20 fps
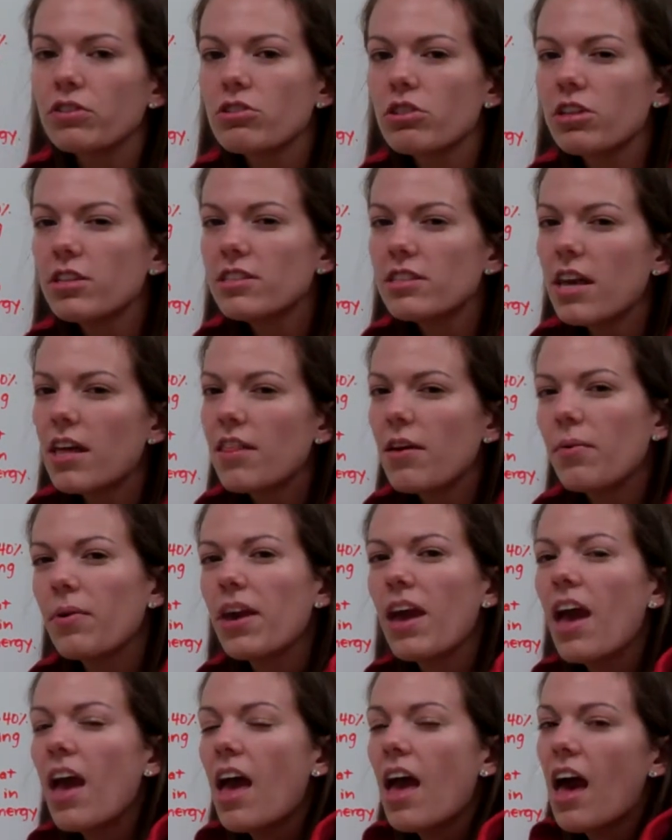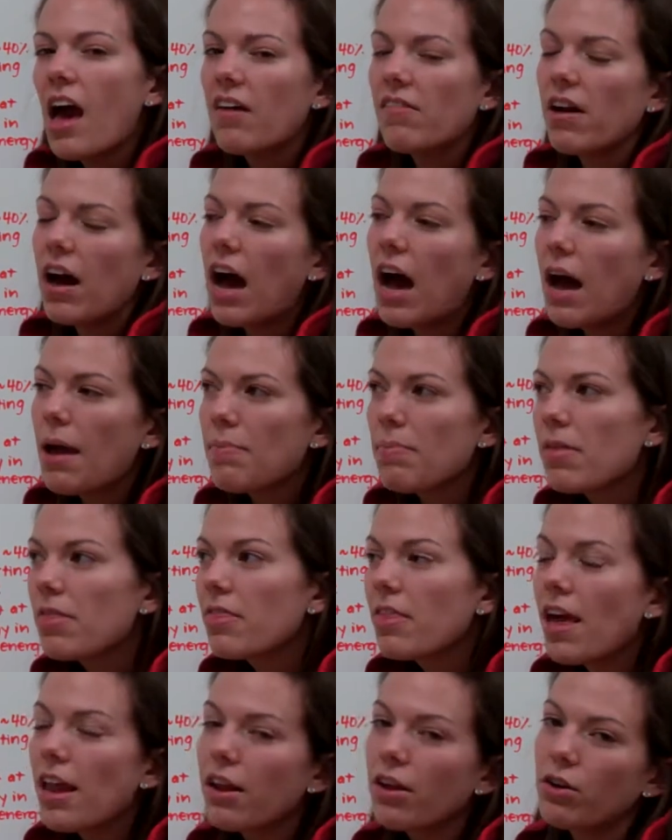So let's say that we have a
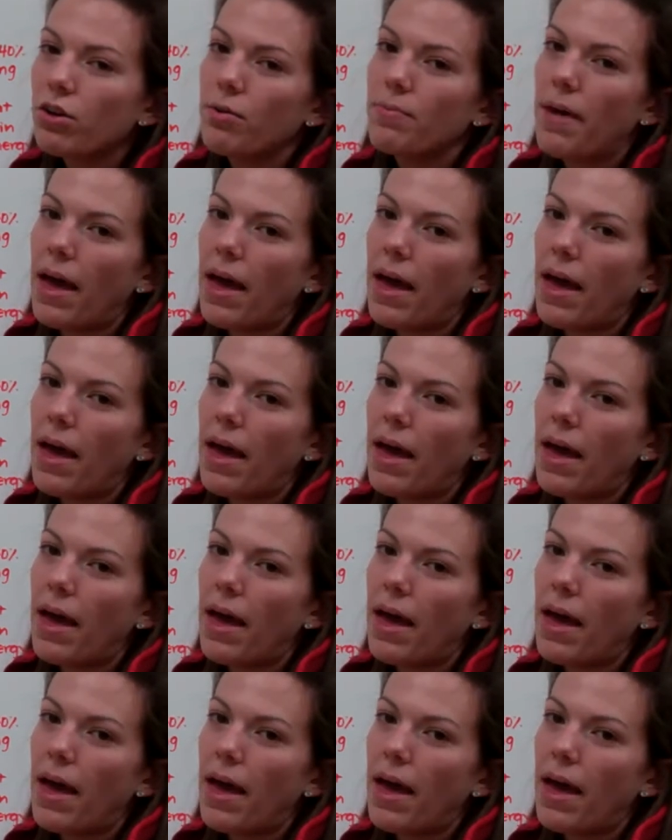hypothetical